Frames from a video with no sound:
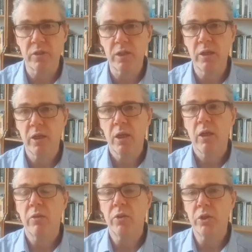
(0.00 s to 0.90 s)
the
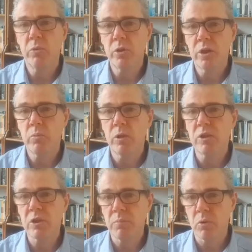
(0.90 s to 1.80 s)
union will
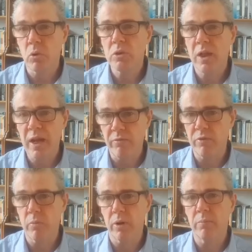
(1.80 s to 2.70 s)
support everyone,
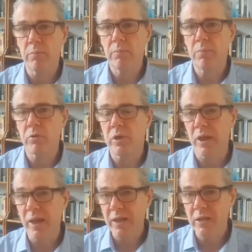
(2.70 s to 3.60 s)
both
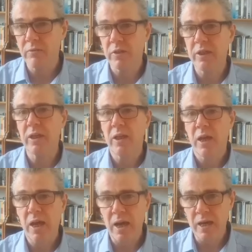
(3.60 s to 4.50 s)
collectively
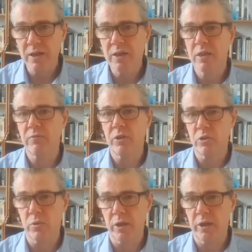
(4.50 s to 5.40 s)
and
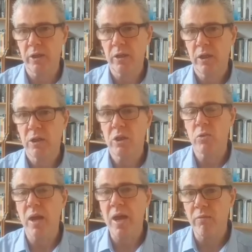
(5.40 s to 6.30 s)
individually, to do
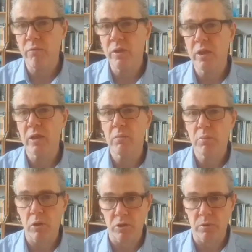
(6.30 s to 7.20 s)
everything
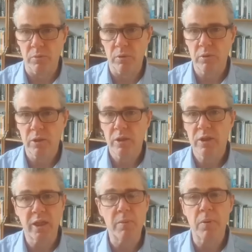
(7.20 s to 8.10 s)
possible to keep
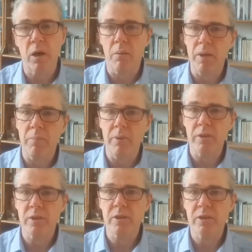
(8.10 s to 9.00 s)
our members
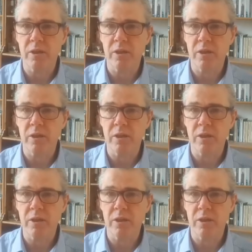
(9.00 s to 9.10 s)
safe.